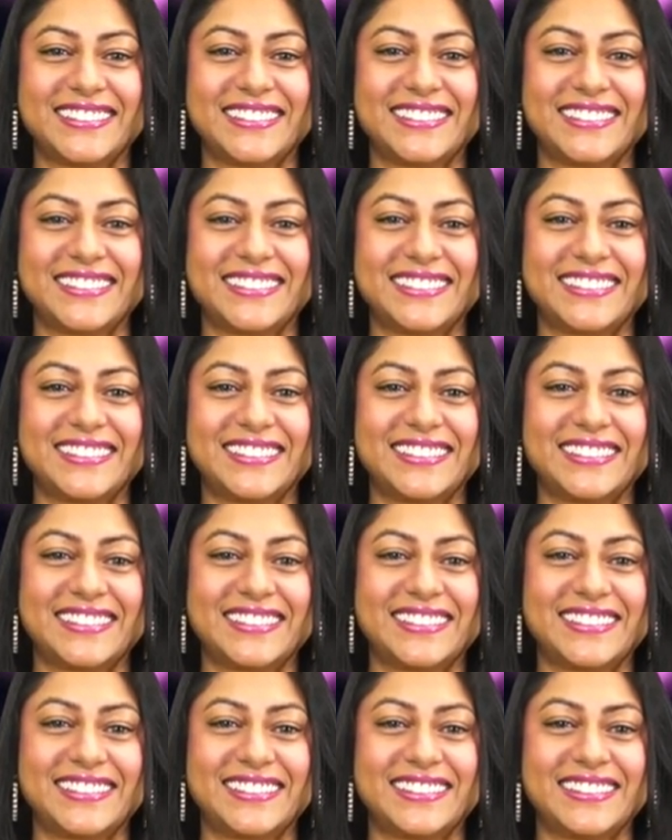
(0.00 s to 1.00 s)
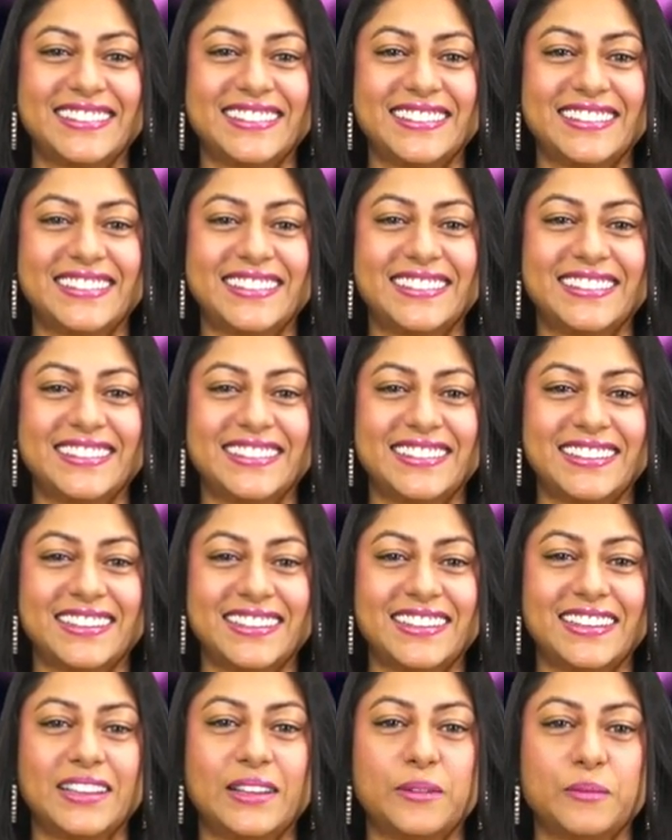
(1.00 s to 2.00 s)

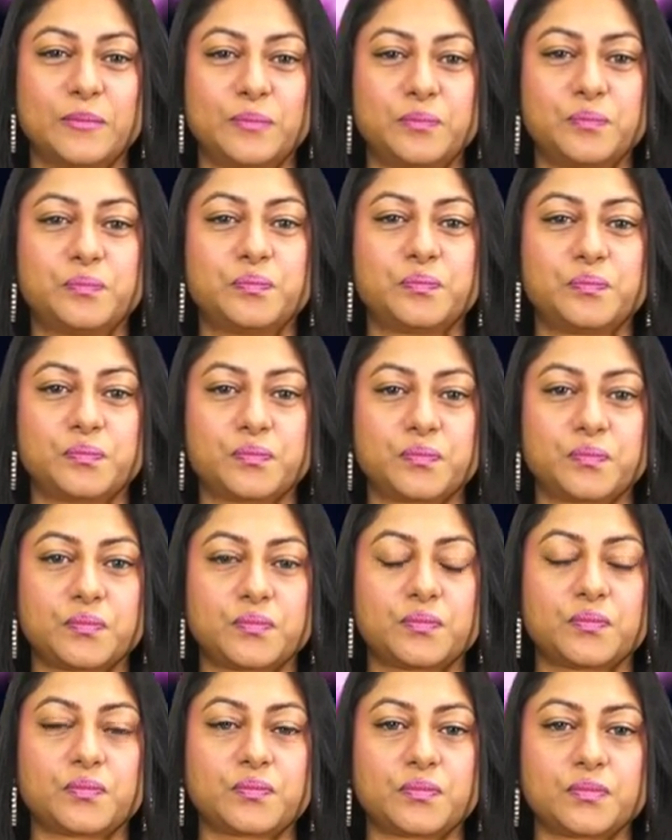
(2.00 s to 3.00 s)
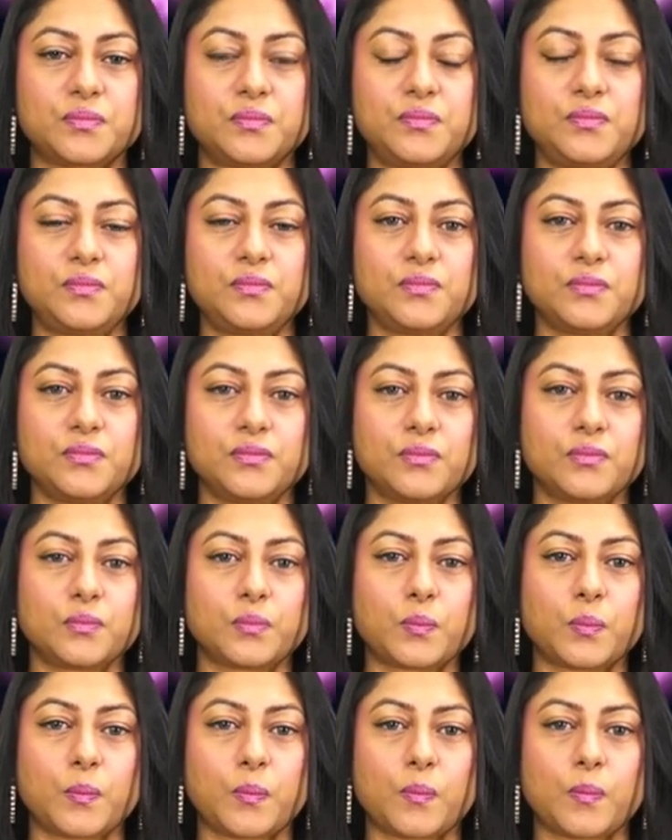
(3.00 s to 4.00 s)

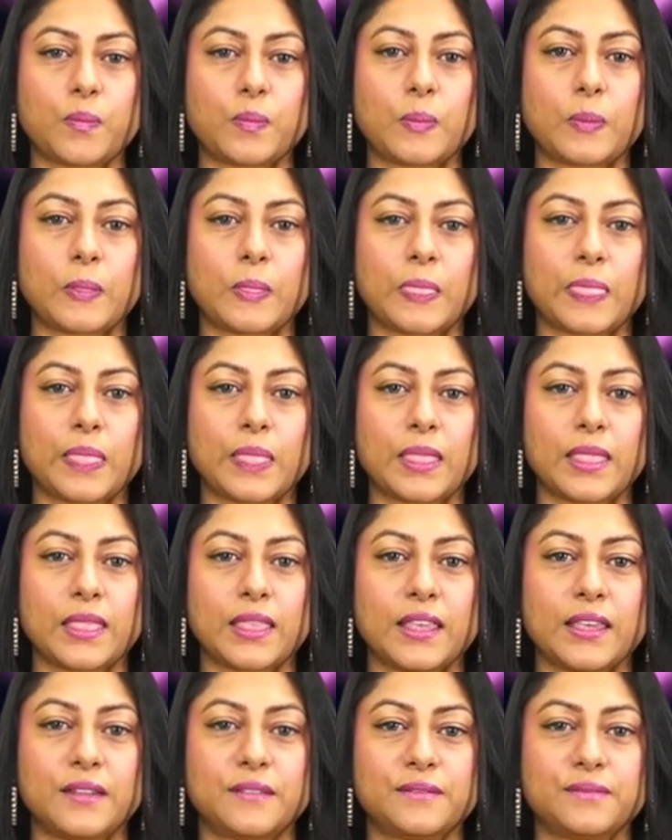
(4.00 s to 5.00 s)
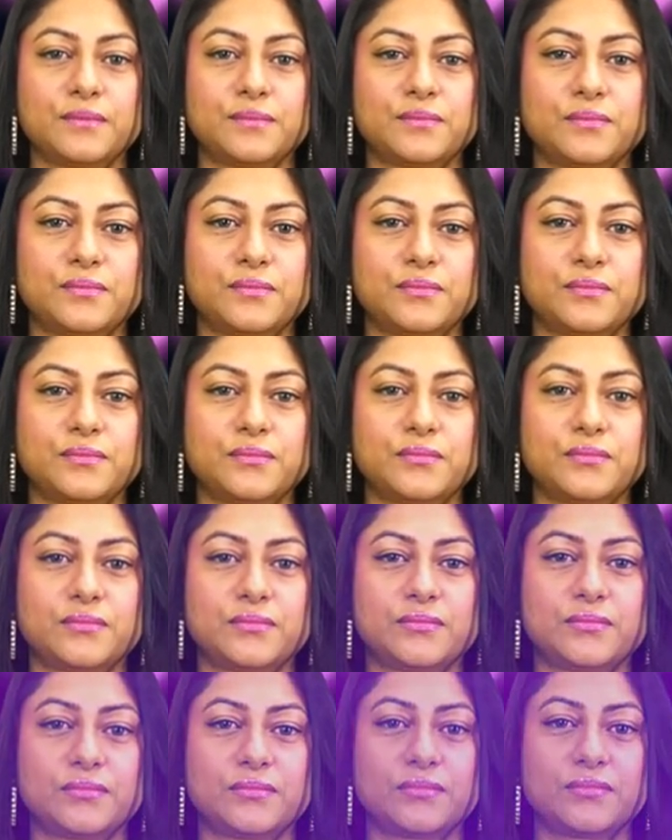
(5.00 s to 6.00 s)

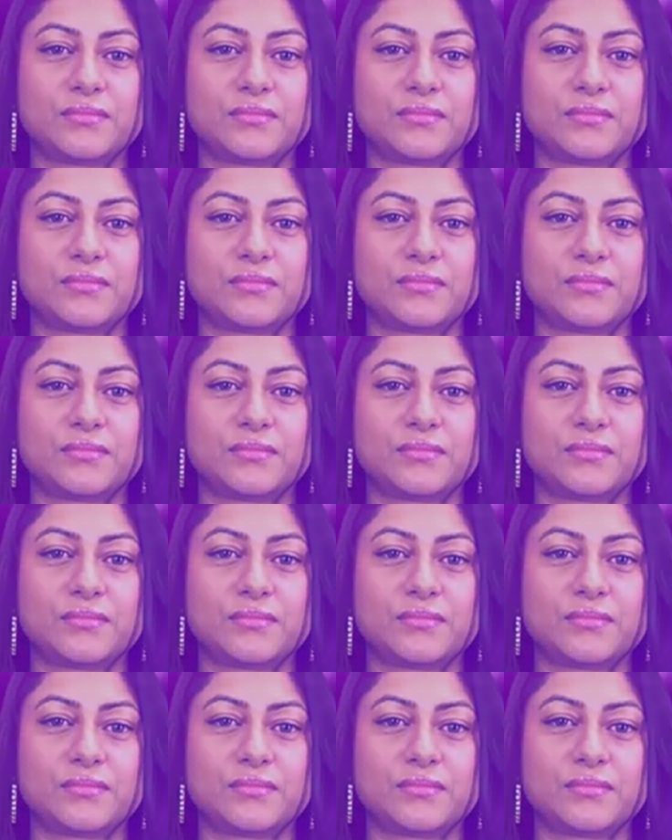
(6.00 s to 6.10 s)
This person isn't speaking.